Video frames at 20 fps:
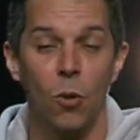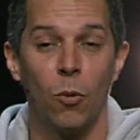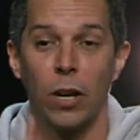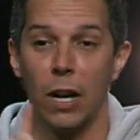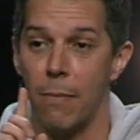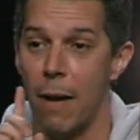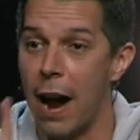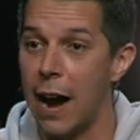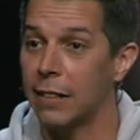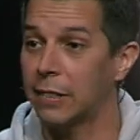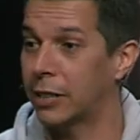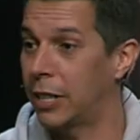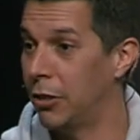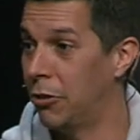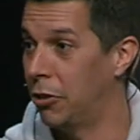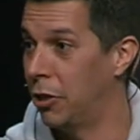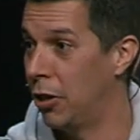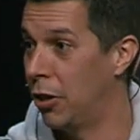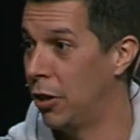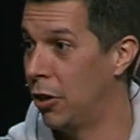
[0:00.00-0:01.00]
What I'm asking
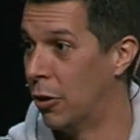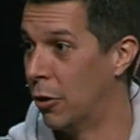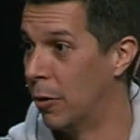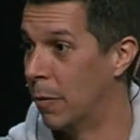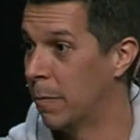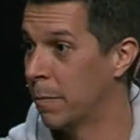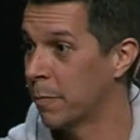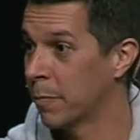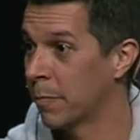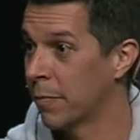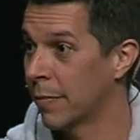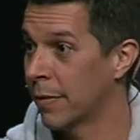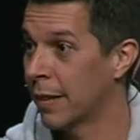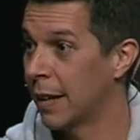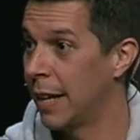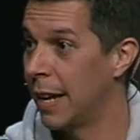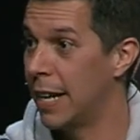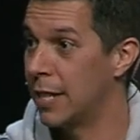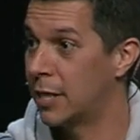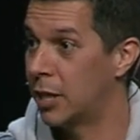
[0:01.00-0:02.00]
you to do
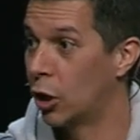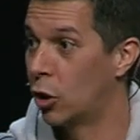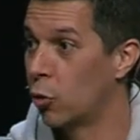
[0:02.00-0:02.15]
is to